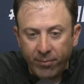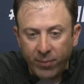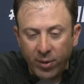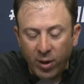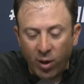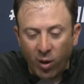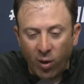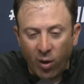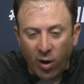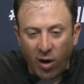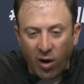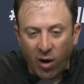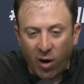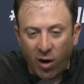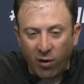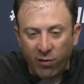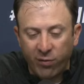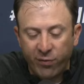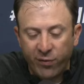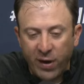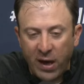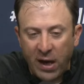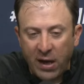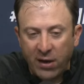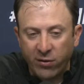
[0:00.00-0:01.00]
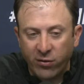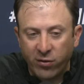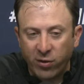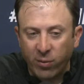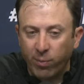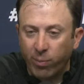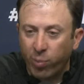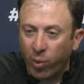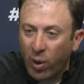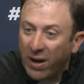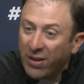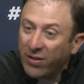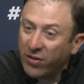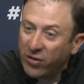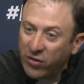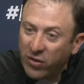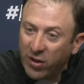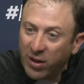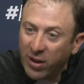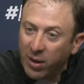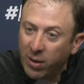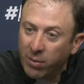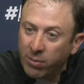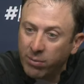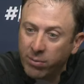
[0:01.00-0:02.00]
You know, our fans embraced
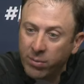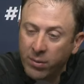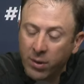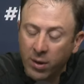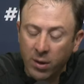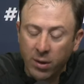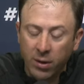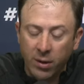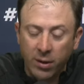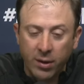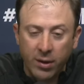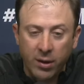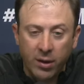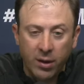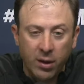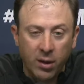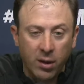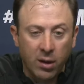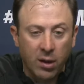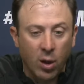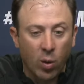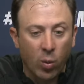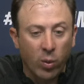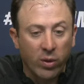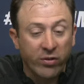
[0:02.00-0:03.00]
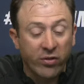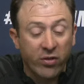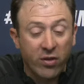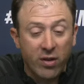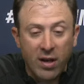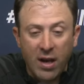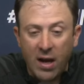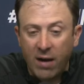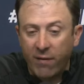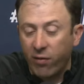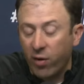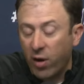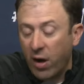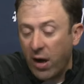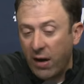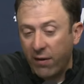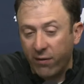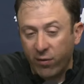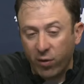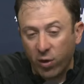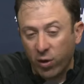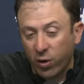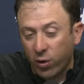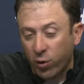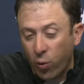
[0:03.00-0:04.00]
him. There was never,
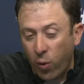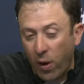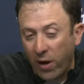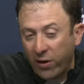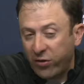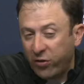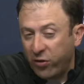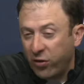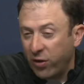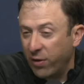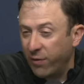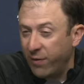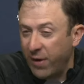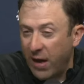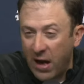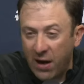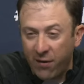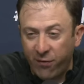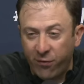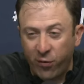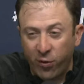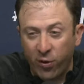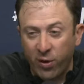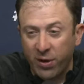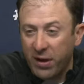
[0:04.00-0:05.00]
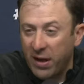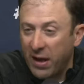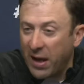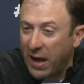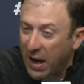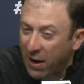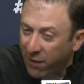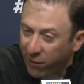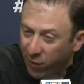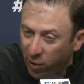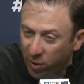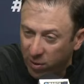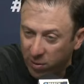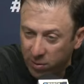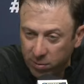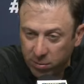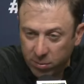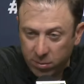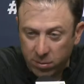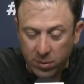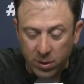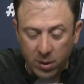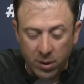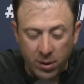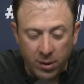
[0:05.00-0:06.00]
ever a question of effort, ever.
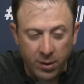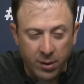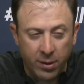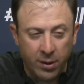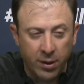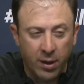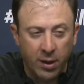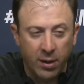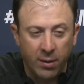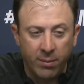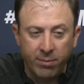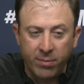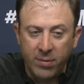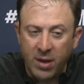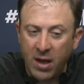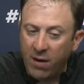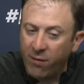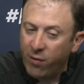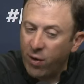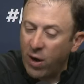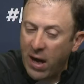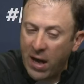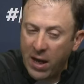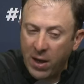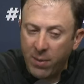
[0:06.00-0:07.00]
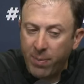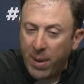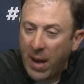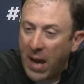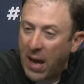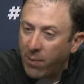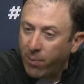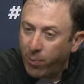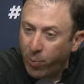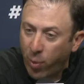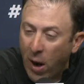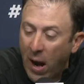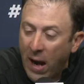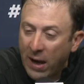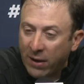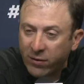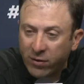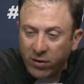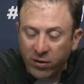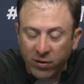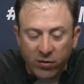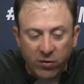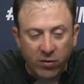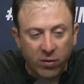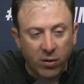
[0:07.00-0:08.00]
Never had a bad
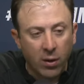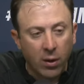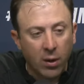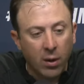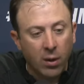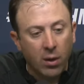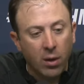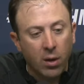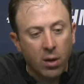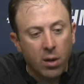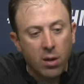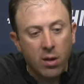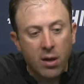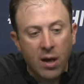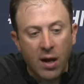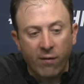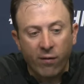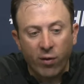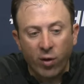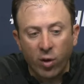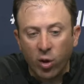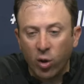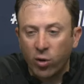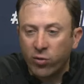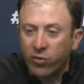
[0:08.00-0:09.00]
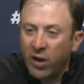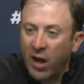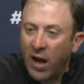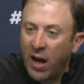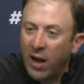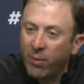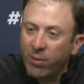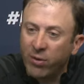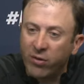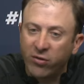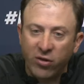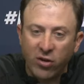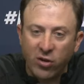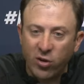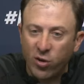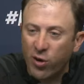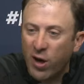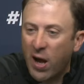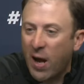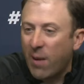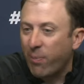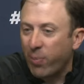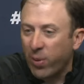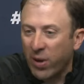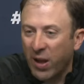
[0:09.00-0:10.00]
practice. Never looked at him and said, you're
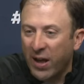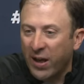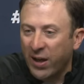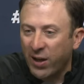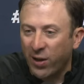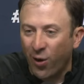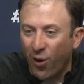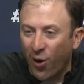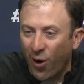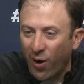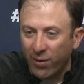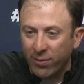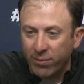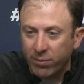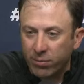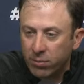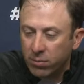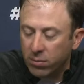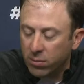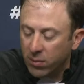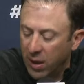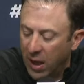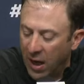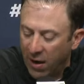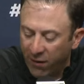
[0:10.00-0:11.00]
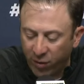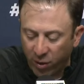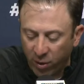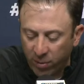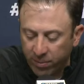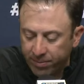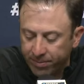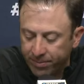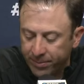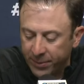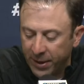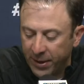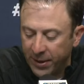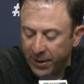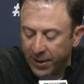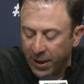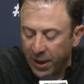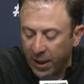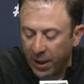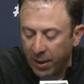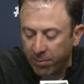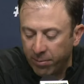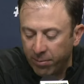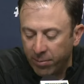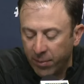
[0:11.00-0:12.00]
not playing hard, never.
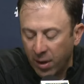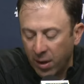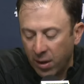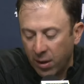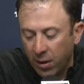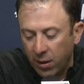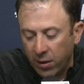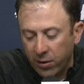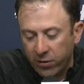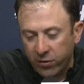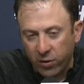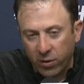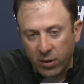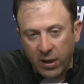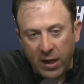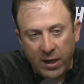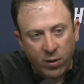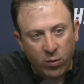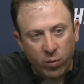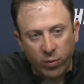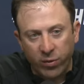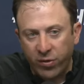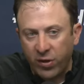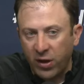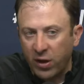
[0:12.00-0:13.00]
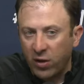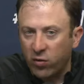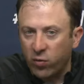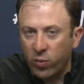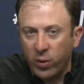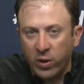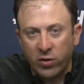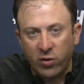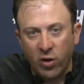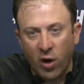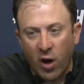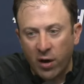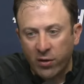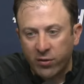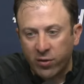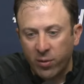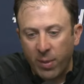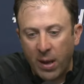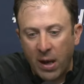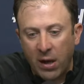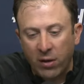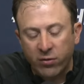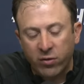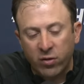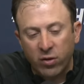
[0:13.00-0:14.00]
And so like with things we talked
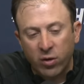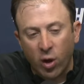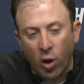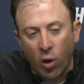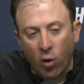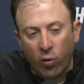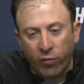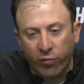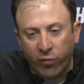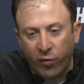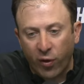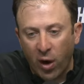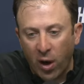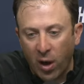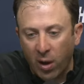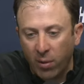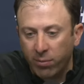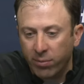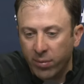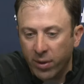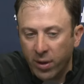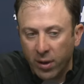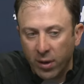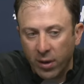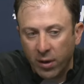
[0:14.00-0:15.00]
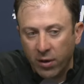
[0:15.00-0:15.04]
about, to go from